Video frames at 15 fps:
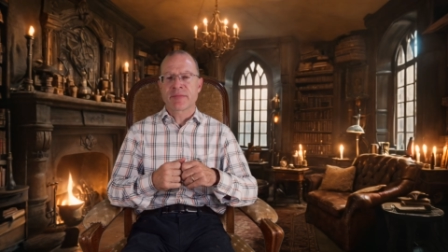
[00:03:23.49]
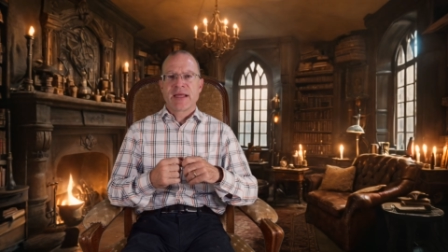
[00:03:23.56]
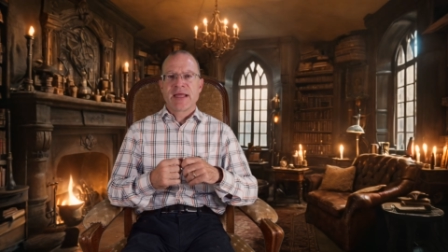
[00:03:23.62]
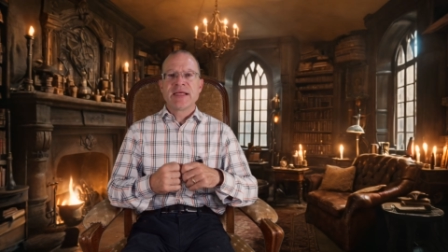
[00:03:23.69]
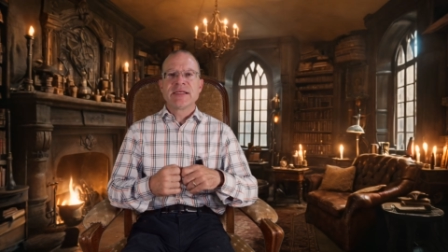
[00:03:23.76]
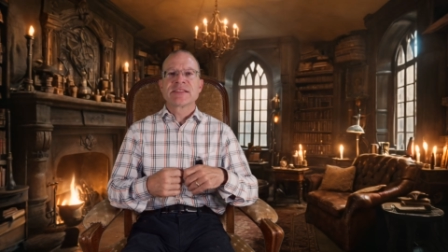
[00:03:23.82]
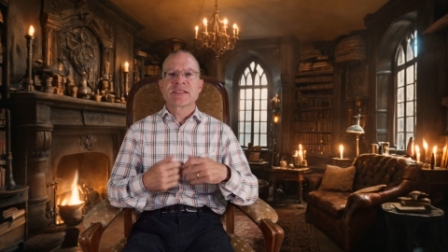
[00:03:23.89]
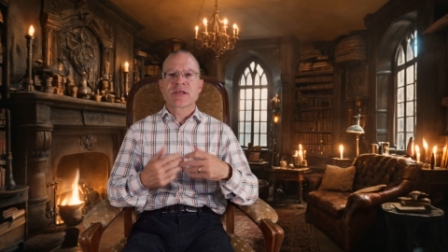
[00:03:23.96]

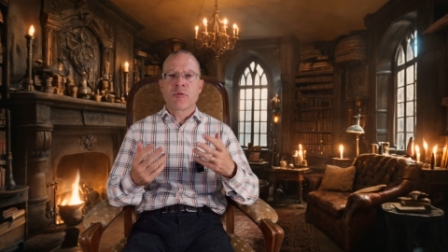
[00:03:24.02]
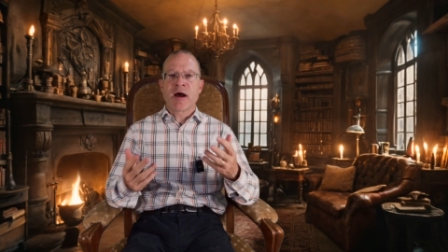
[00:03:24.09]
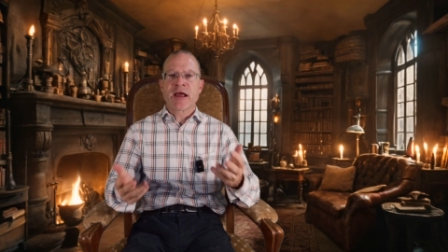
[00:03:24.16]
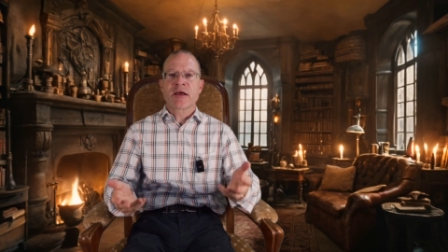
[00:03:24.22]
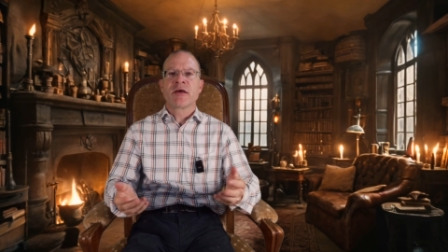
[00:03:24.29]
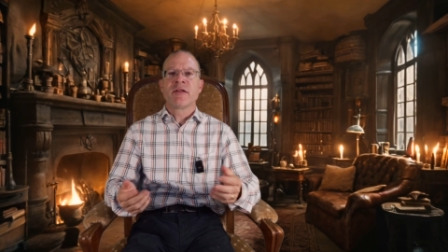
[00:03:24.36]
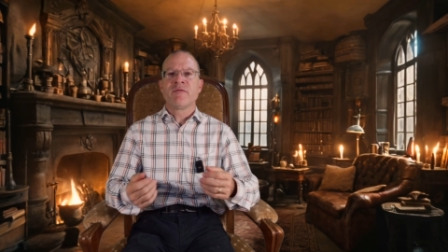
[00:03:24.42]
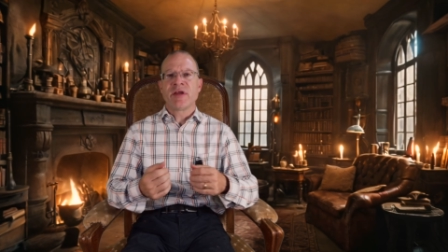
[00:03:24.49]
it's
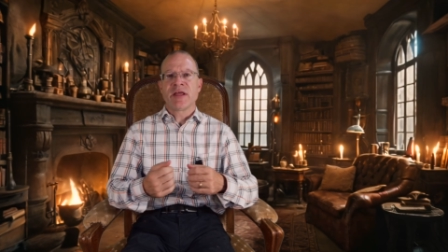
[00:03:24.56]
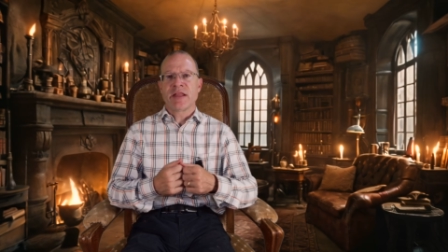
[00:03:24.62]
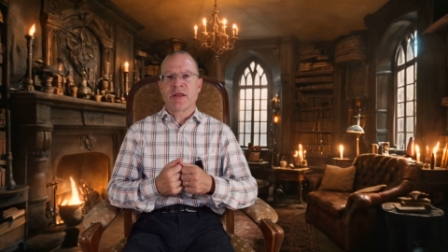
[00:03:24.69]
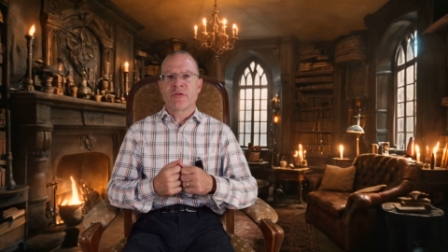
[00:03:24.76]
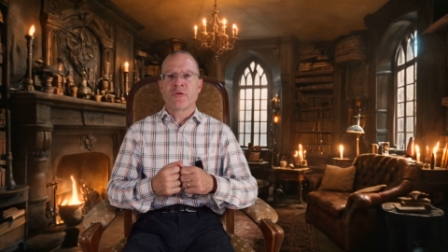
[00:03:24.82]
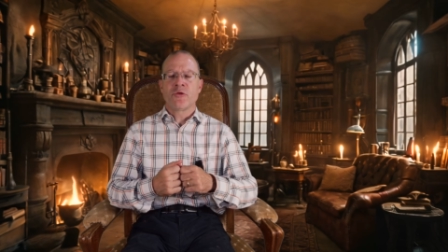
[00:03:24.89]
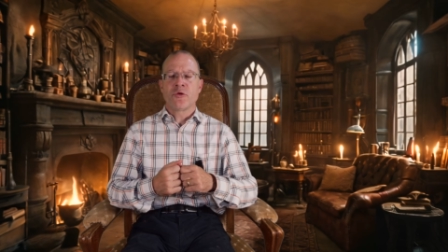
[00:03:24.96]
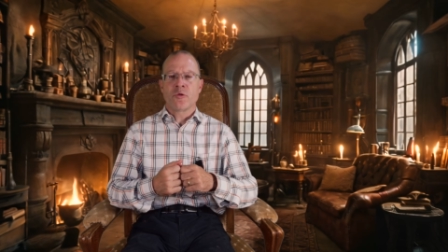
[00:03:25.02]
quite convenient
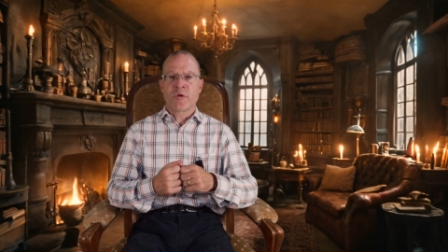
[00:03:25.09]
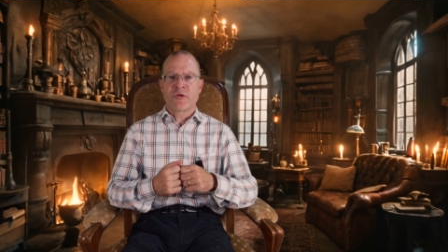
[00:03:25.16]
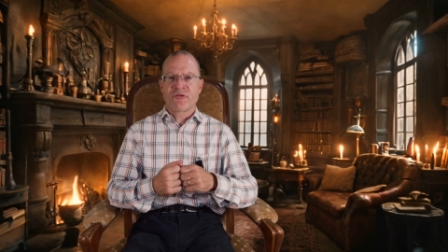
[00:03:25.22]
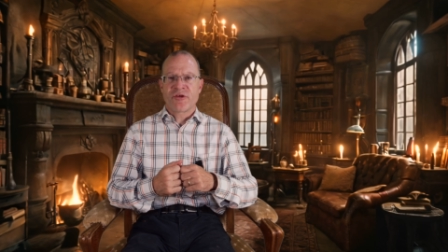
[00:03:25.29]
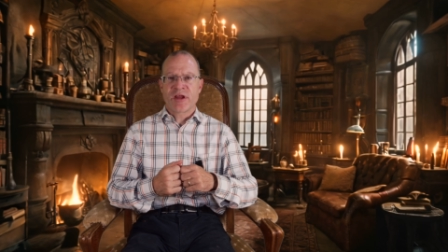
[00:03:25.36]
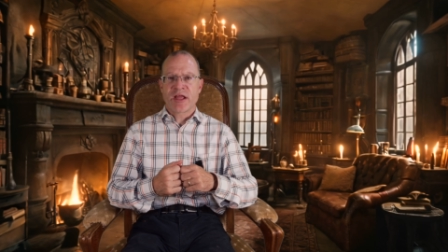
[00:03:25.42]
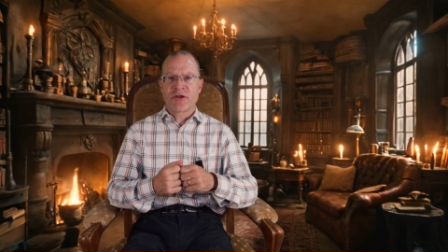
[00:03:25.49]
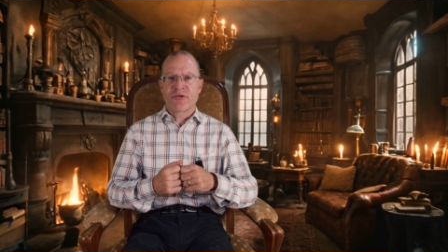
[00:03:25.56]
to do with
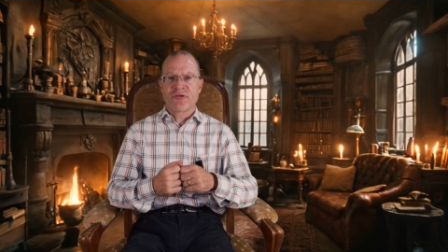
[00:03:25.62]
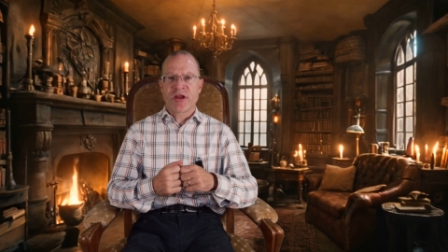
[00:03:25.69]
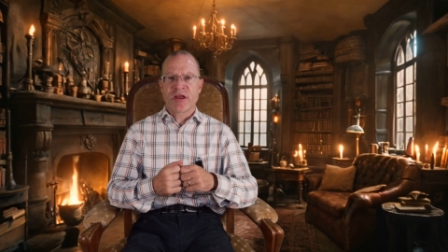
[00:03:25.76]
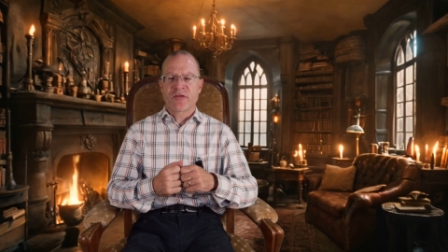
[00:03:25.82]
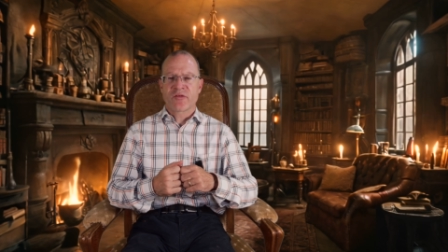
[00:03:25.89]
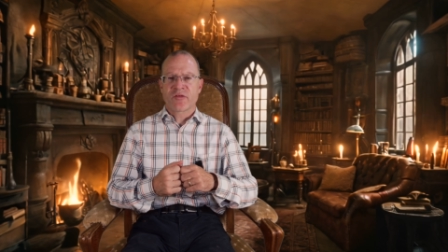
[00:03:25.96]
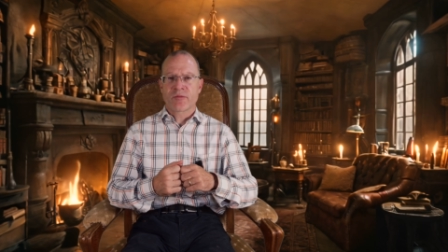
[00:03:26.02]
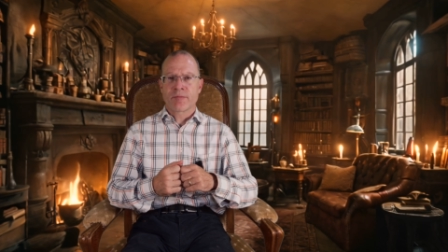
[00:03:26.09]
G H
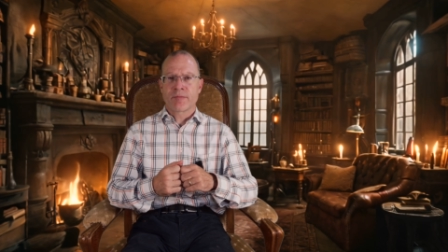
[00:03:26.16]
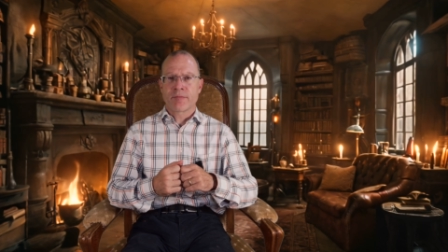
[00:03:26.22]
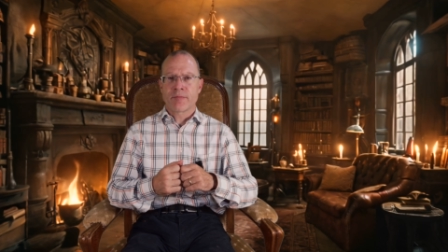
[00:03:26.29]
S.